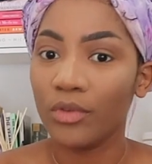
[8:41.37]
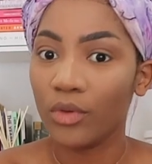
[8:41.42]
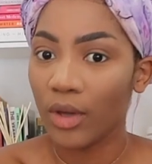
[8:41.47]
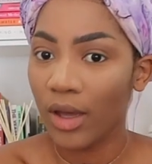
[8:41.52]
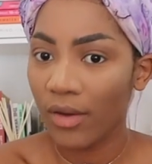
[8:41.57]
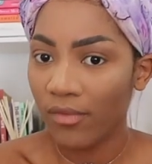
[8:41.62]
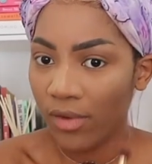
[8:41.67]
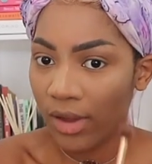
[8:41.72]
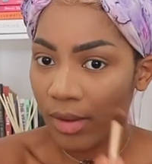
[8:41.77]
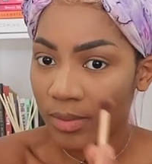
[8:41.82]
you
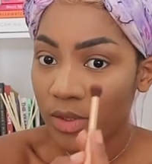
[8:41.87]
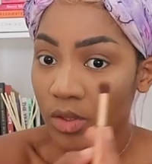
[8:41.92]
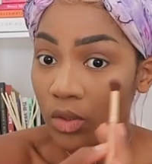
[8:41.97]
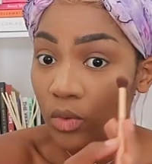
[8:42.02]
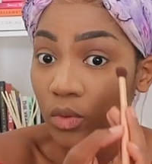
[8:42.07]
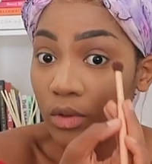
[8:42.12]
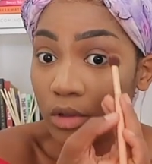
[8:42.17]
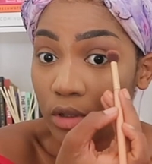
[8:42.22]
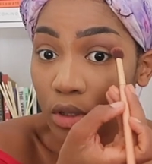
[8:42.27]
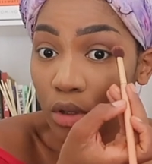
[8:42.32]
have
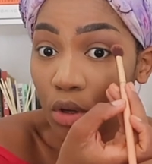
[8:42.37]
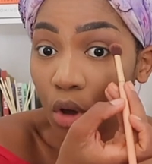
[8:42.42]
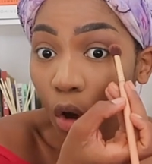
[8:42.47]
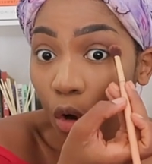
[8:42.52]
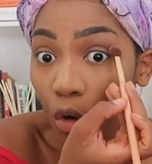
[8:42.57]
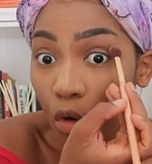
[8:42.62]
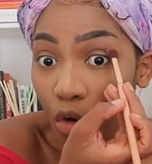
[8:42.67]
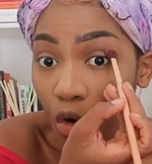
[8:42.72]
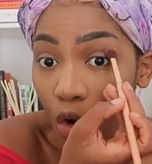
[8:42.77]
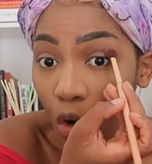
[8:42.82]
absolutely
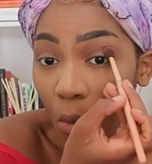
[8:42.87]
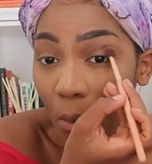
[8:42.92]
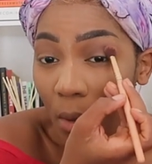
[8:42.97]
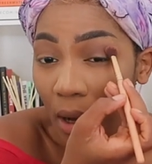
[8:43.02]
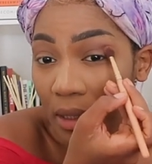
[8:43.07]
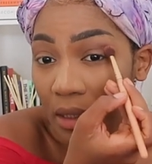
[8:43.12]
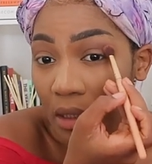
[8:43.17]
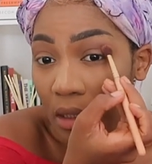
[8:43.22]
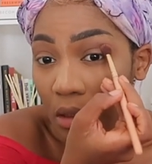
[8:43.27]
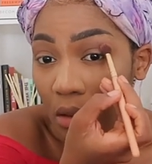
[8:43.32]
no
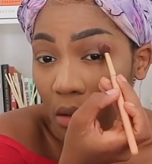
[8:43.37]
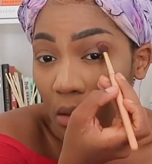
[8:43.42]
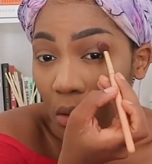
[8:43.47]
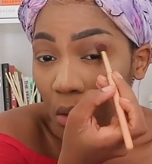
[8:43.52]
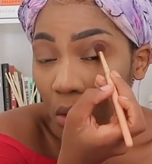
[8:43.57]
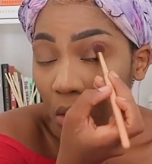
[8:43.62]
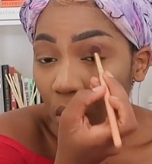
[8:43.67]
money,